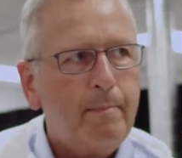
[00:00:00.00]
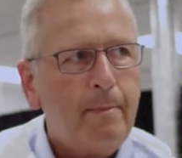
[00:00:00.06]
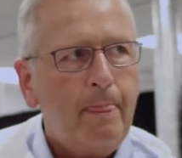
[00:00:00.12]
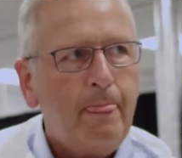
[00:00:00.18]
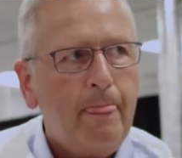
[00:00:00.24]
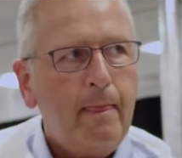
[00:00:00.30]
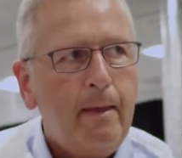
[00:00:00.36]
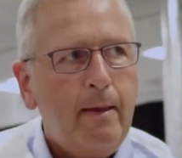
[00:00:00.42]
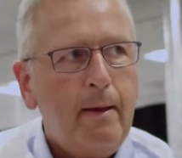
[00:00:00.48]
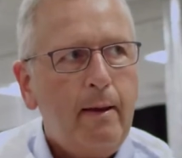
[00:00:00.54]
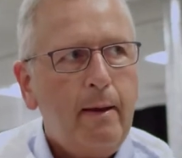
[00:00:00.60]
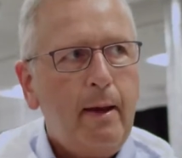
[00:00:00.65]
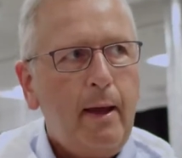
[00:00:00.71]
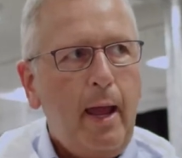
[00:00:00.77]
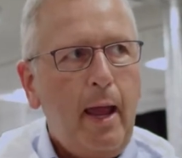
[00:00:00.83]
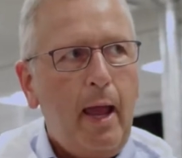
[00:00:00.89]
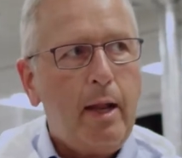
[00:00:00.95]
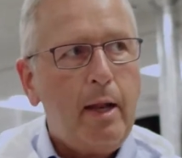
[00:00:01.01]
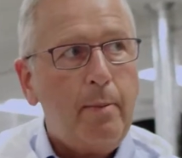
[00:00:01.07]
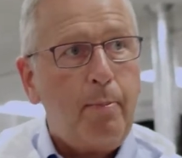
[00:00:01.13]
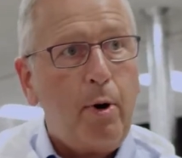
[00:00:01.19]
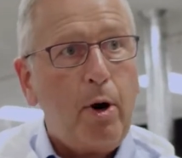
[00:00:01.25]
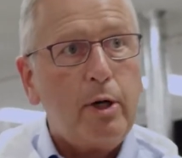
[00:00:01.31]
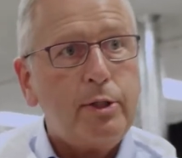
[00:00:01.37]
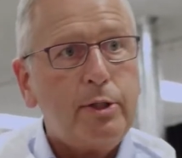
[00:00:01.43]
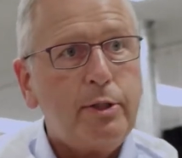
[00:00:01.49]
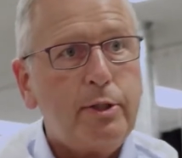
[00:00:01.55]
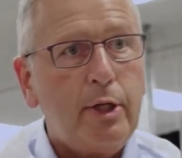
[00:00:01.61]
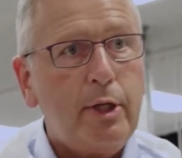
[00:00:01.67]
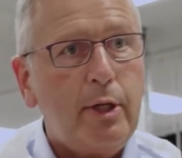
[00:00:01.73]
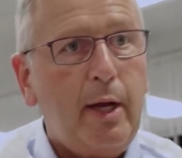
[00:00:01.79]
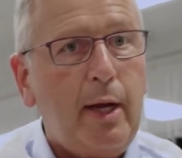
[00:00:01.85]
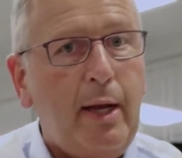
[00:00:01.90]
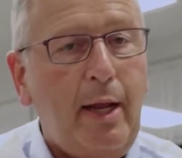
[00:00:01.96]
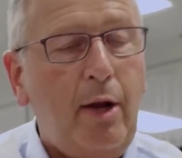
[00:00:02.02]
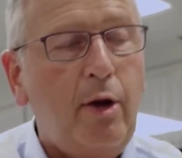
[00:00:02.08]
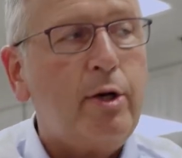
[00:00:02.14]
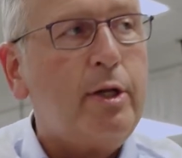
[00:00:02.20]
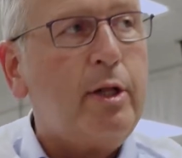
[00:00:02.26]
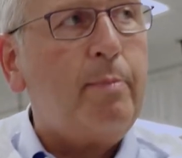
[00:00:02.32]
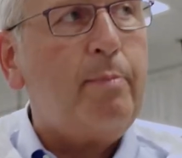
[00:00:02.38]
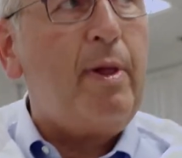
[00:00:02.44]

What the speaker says: And so now all of a sudden we're talking